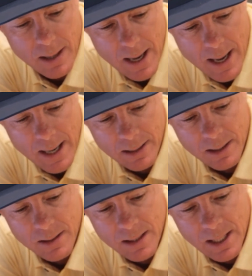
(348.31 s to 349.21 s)
And
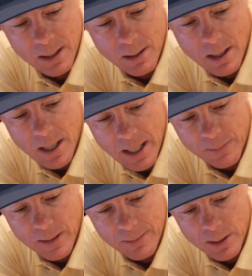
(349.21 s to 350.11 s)
the
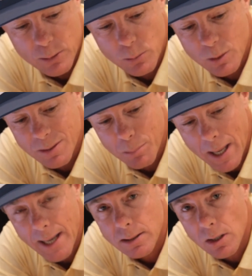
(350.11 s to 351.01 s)
i500 was a
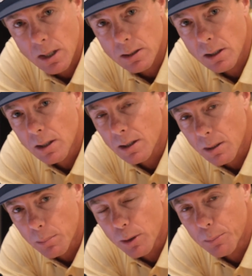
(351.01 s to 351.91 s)
black dot,
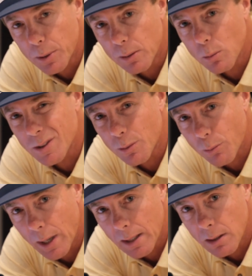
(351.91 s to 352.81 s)
the Blueprint was a
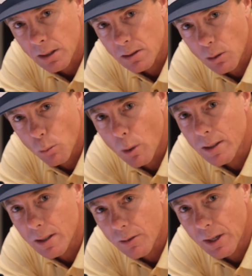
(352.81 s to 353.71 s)
red dot, so
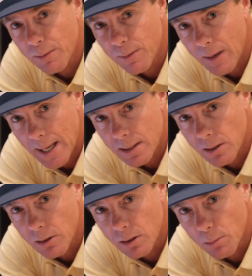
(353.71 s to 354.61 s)
1 degree flatter on the